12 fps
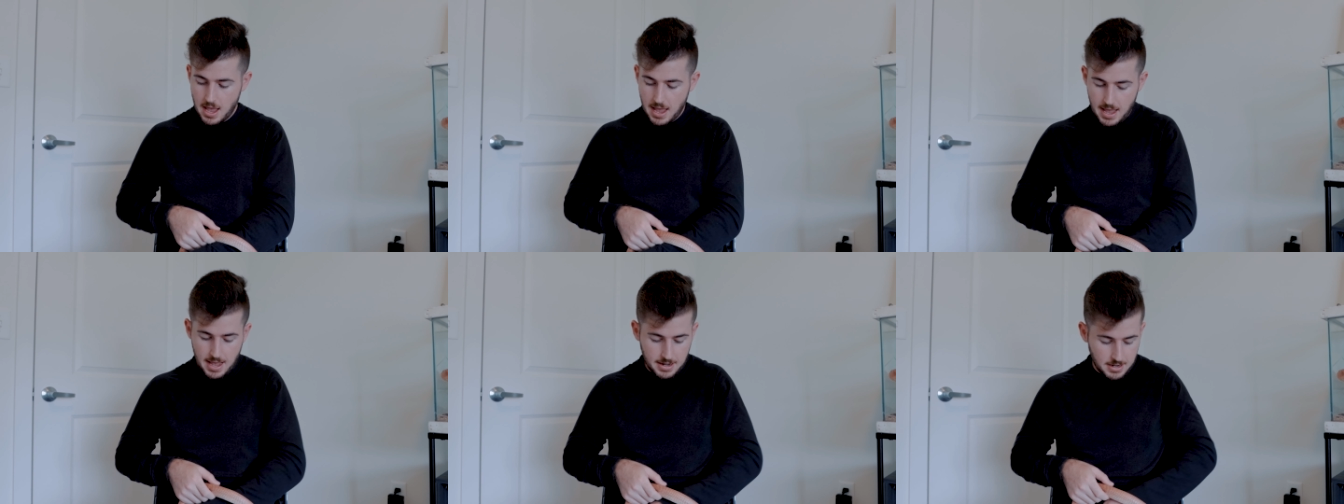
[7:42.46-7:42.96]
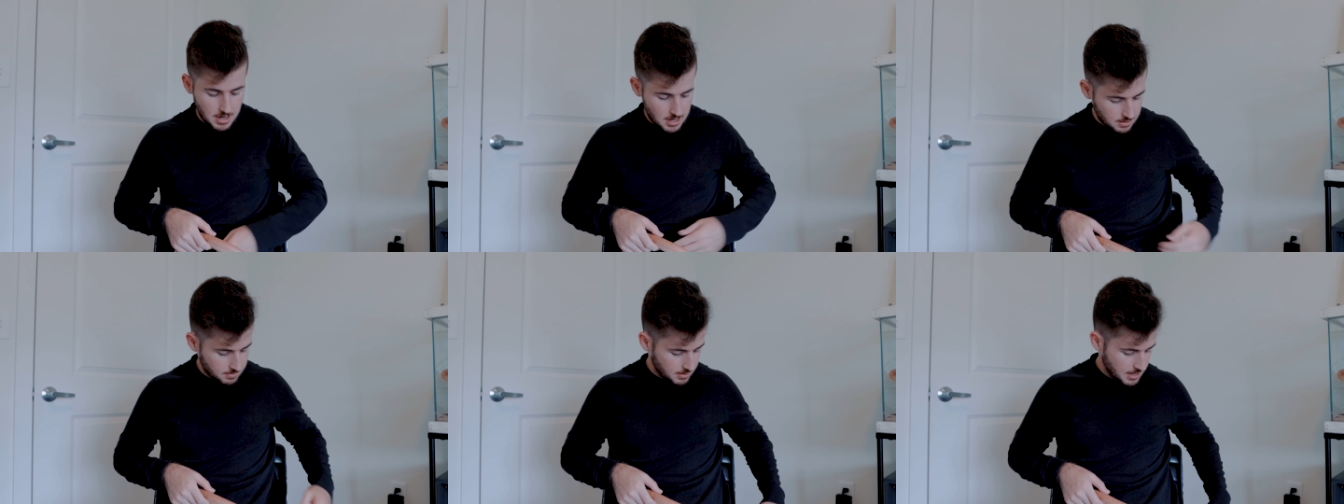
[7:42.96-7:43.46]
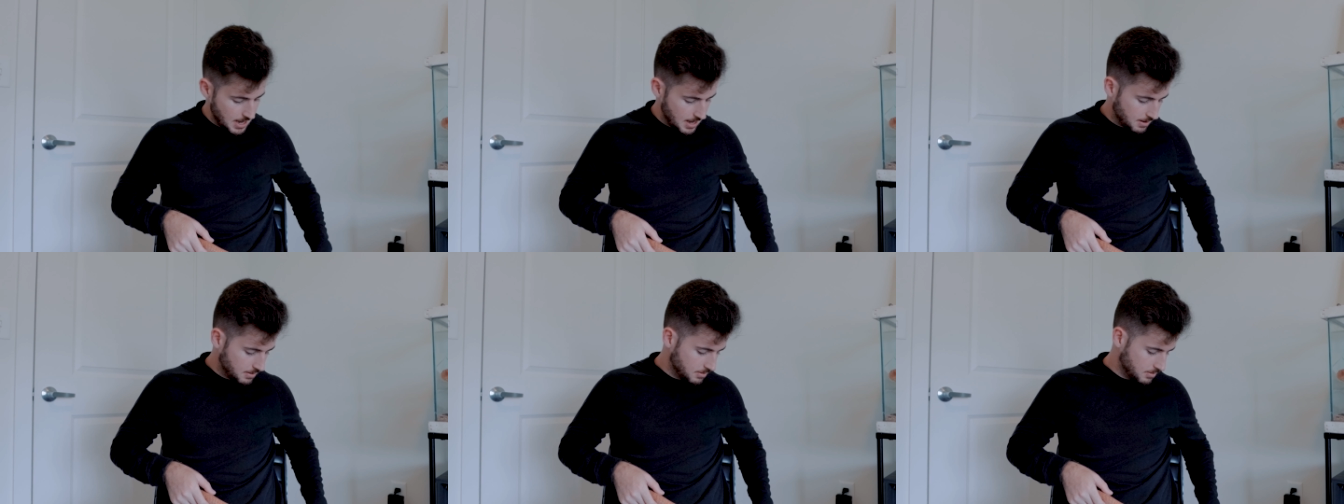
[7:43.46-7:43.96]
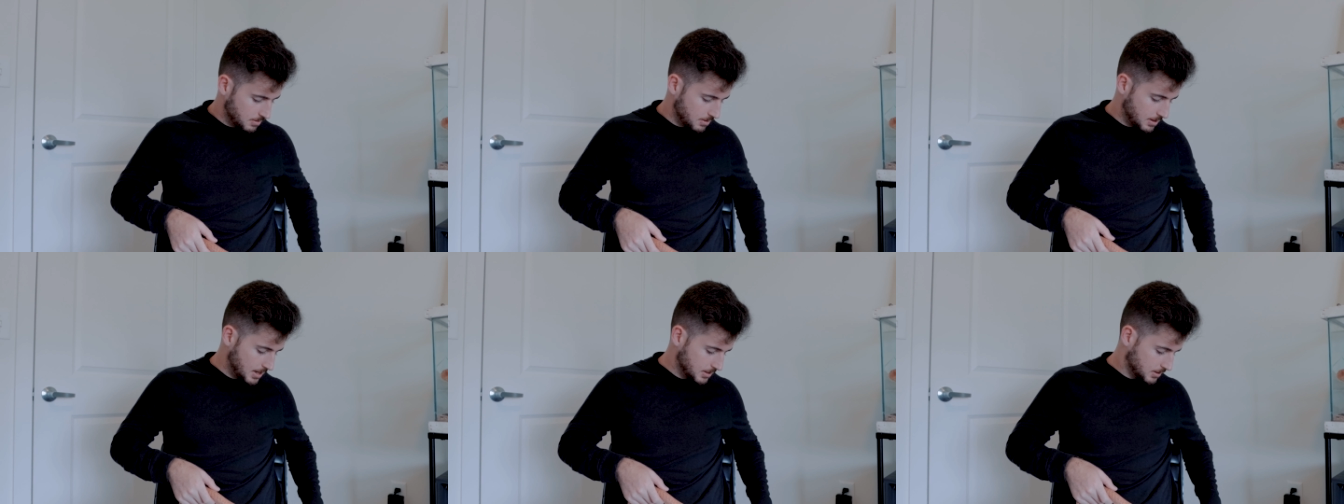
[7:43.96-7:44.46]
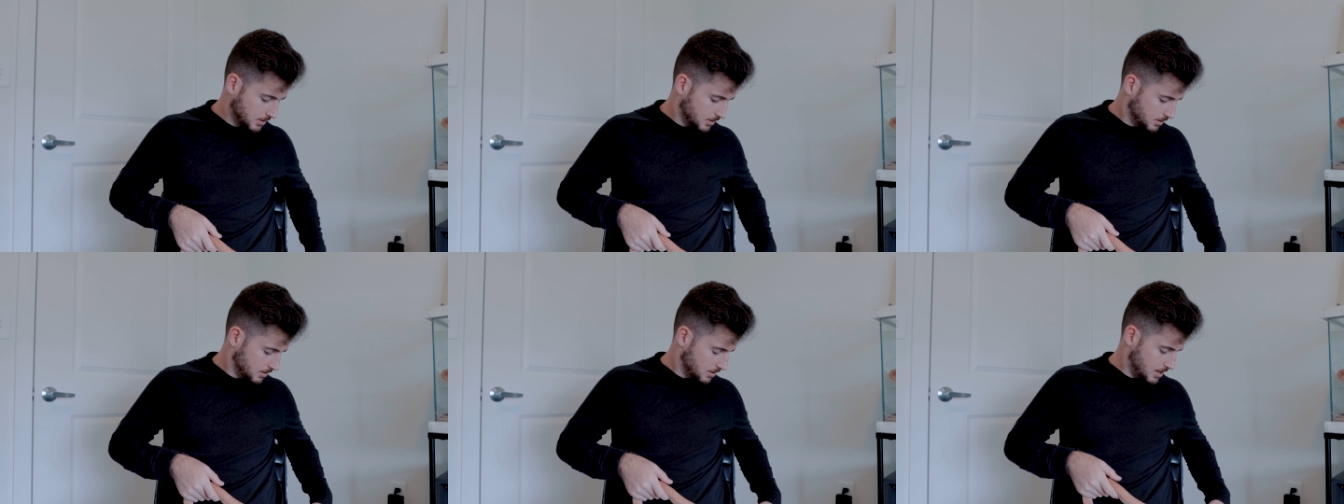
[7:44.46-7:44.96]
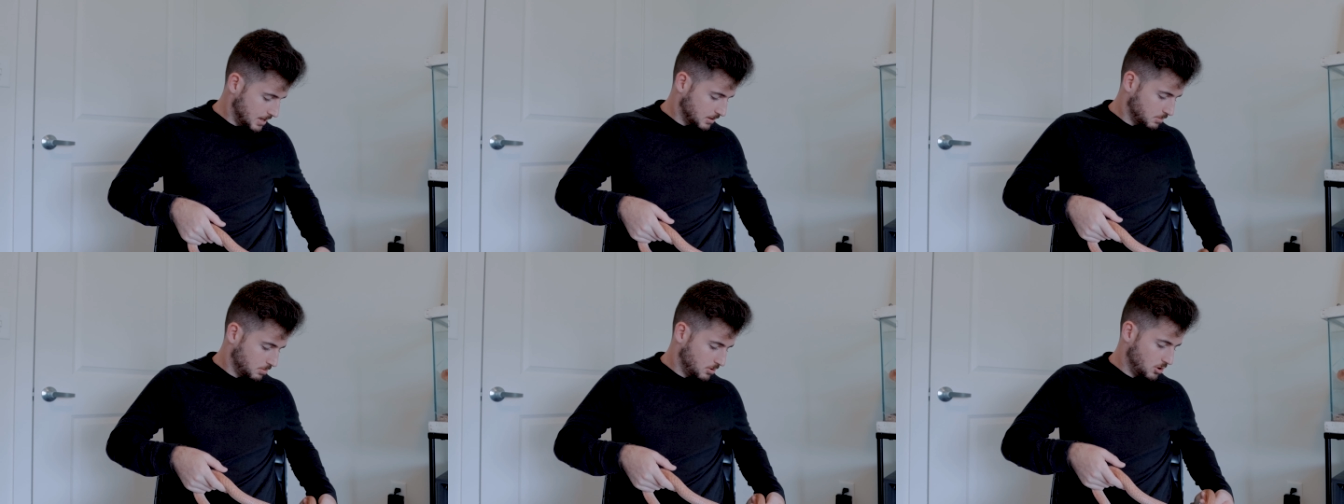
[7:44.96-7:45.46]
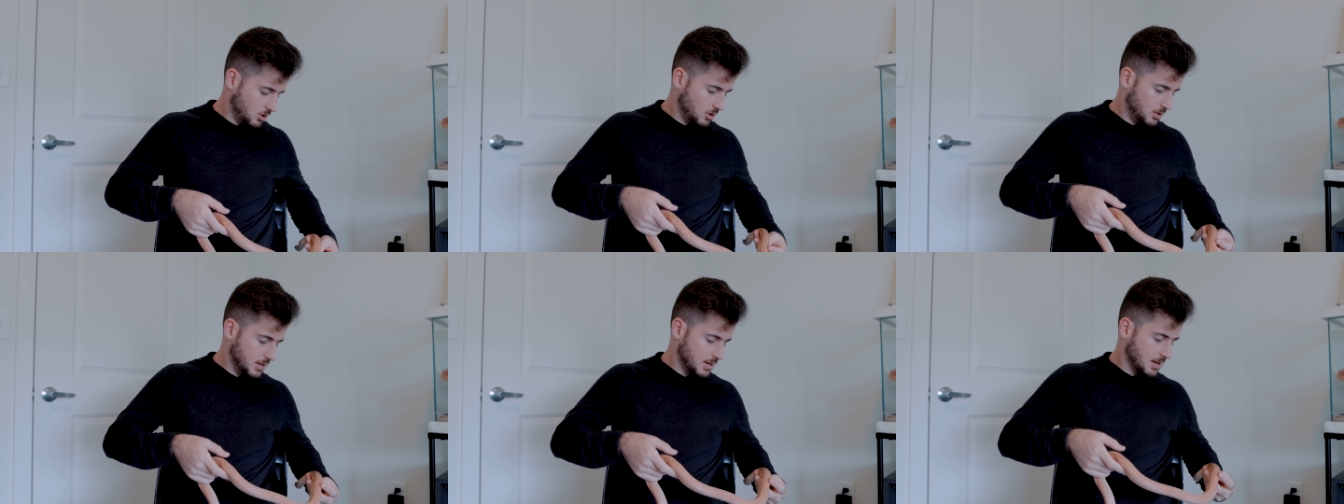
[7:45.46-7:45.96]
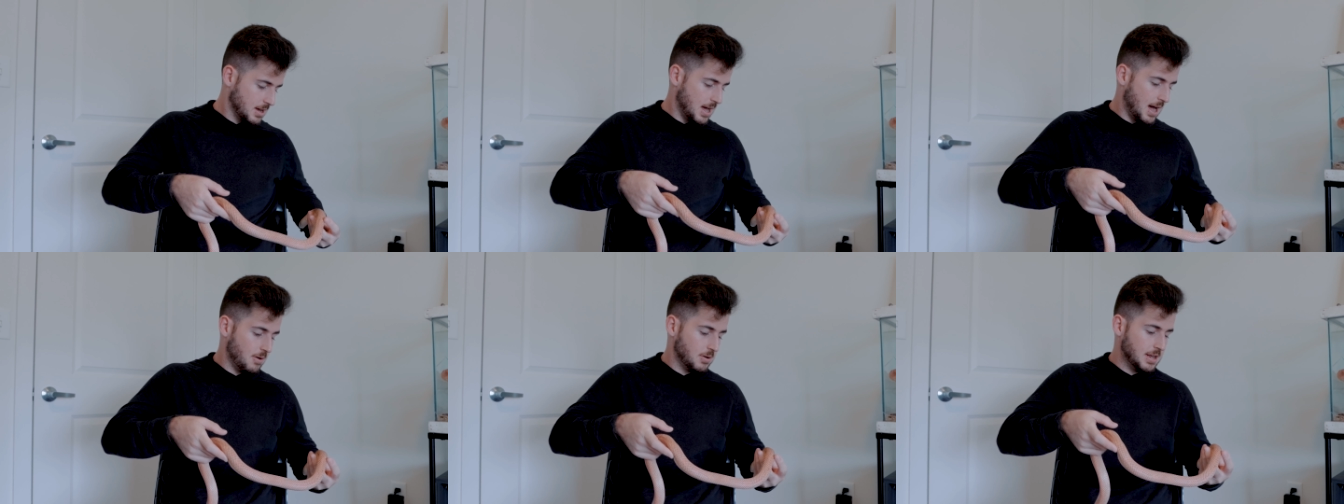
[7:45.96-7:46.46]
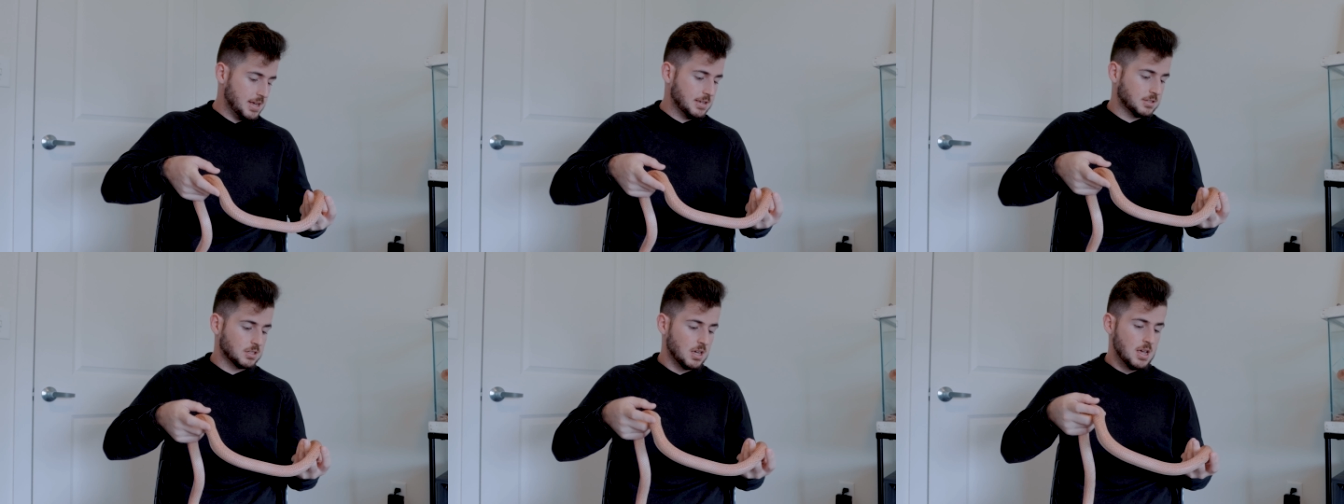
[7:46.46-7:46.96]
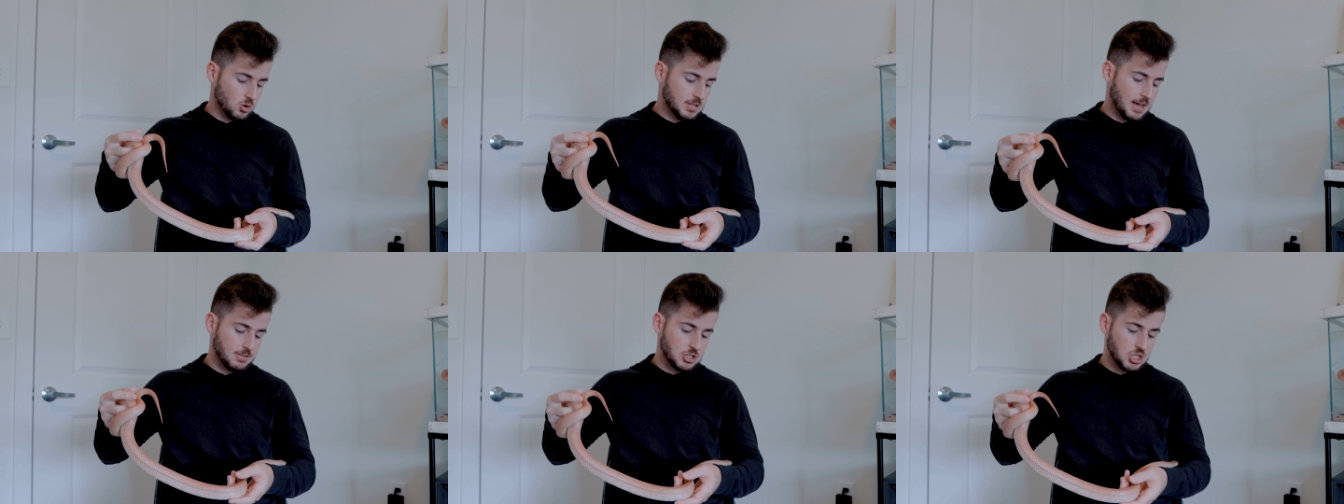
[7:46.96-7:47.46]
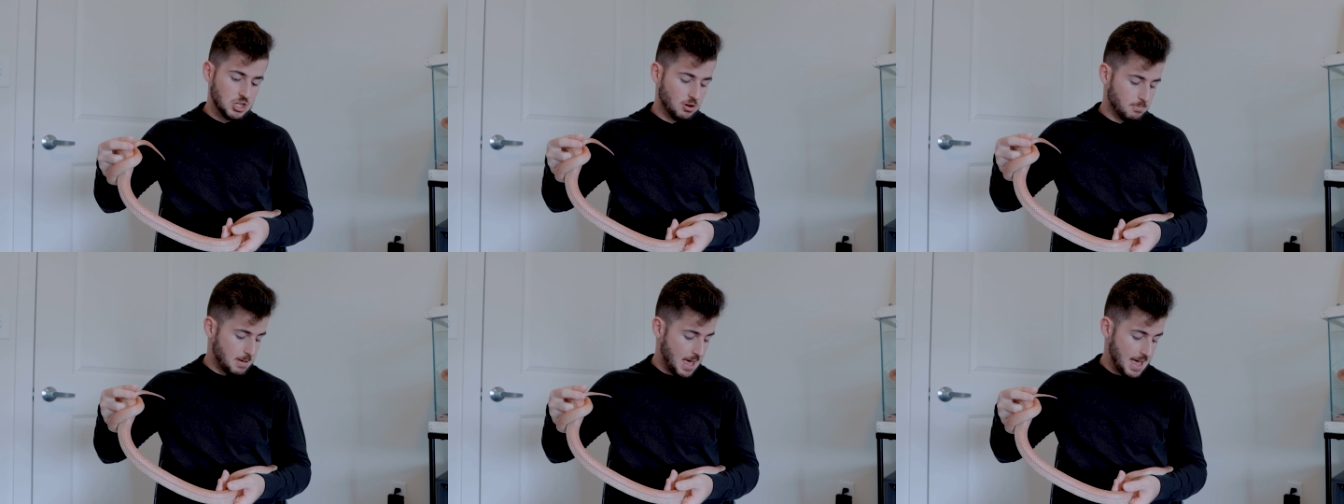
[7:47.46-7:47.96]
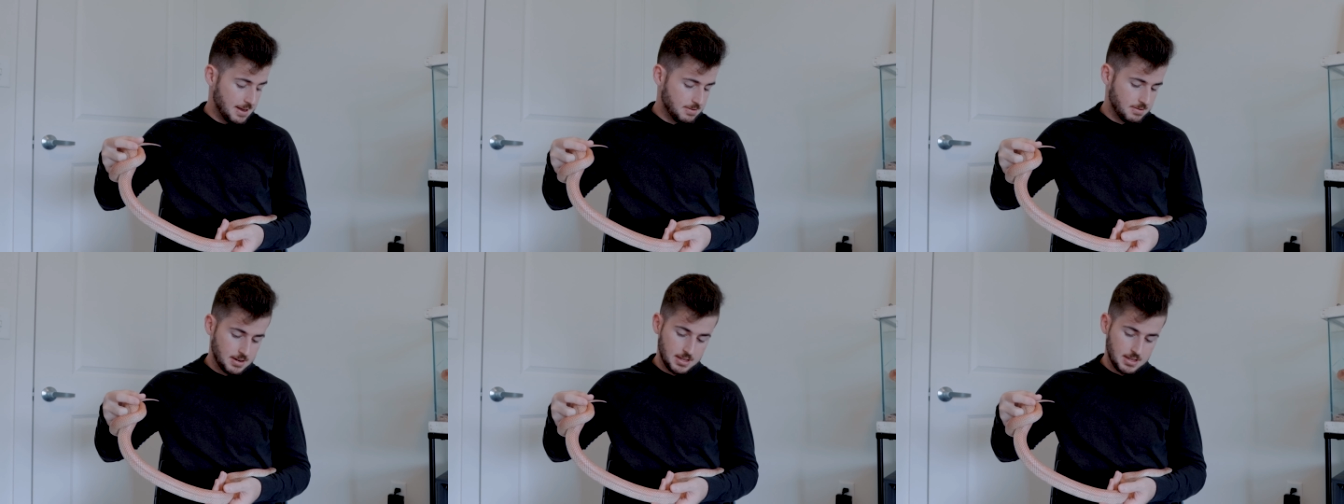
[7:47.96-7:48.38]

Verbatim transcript: And uh, yeah, that's that's purely how It's cool to have a chill pet.